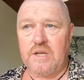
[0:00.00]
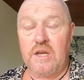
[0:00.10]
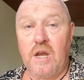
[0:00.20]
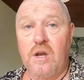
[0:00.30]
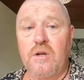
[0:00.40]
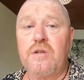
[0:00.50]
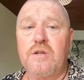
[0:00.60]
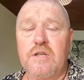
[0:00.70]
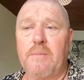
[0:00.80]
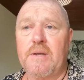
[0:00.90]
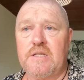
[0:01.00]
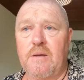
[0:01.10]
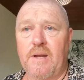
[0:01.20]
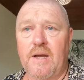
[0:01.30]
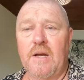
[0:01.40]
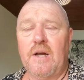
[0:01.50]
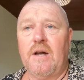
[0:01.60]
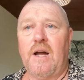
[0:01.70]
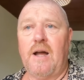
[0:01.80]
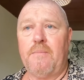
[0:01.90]
So you could do something similar
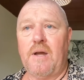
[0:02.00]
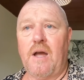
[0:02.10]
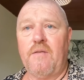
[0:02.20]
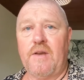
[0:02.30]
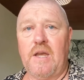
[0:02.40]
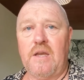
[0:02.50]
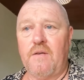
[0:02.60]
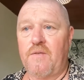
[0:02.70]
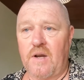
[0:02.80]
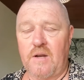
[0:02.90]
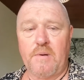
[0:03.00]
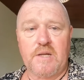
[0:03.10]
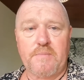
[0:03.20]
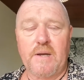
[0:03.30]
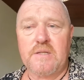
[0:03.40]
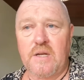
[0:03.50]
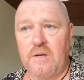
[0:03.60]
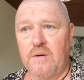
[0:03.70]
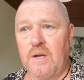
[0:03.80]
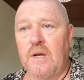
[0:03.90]
over here. You've got a little bit of space to
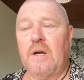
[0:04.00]
do it,